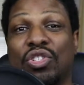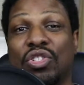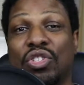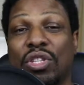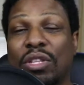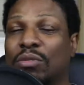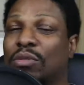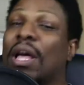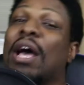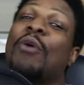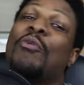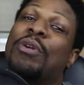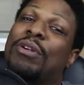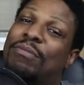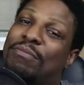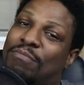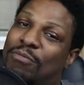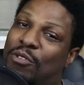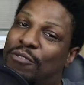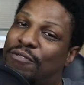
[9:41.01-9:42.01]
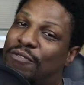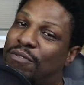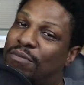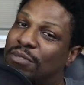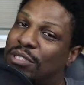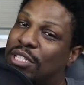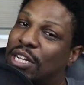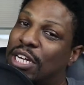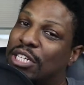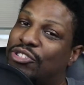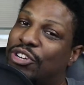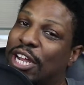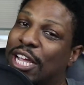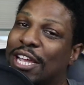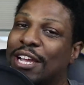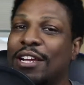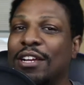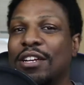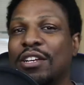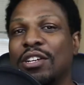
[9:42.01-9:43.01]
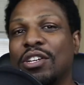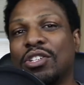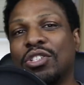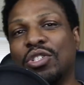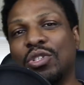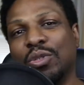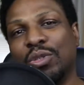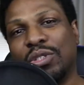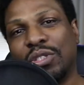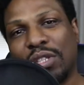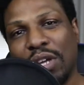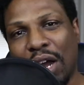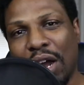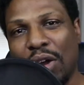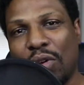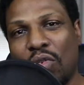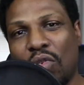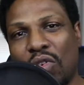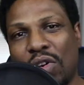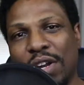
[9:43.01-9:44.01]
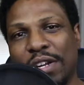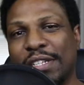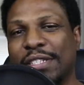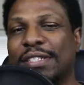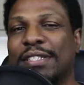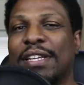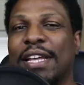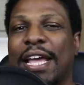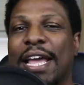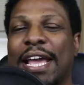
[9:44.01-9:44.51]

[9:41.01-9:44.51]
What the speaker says: now we're moving from Star Trek to Star Wars,